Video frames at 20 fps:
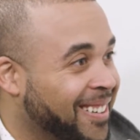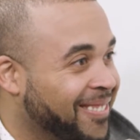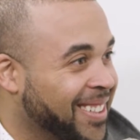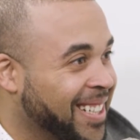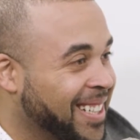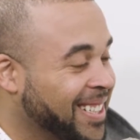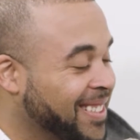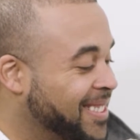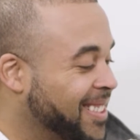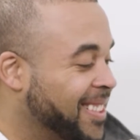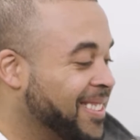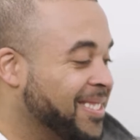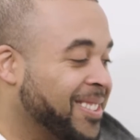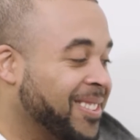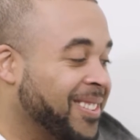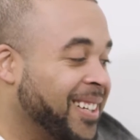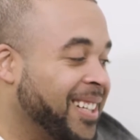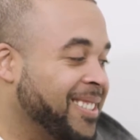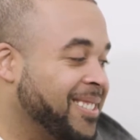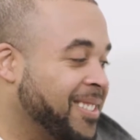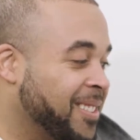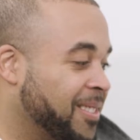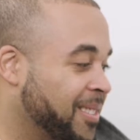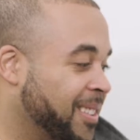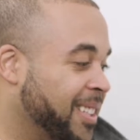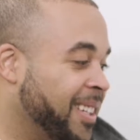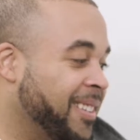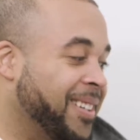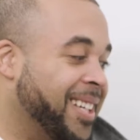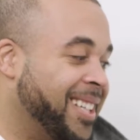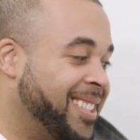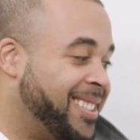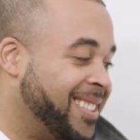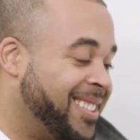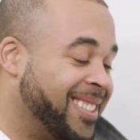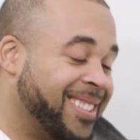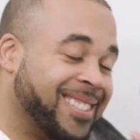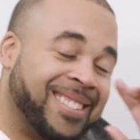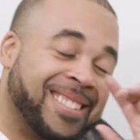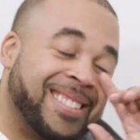I mean, it's crazy. So
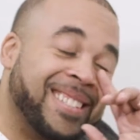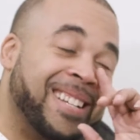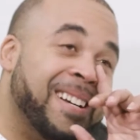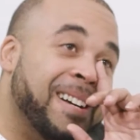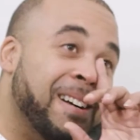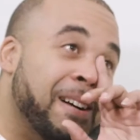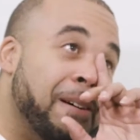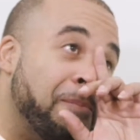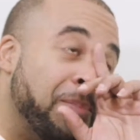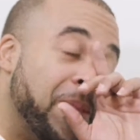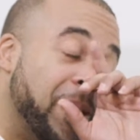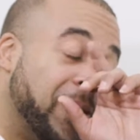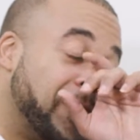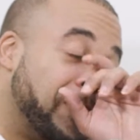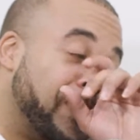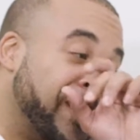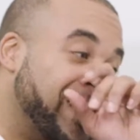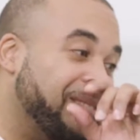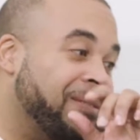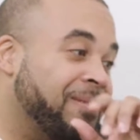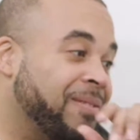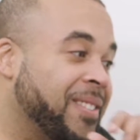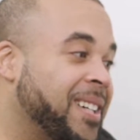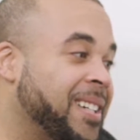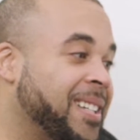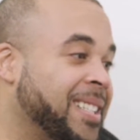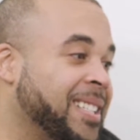it was pretty fun,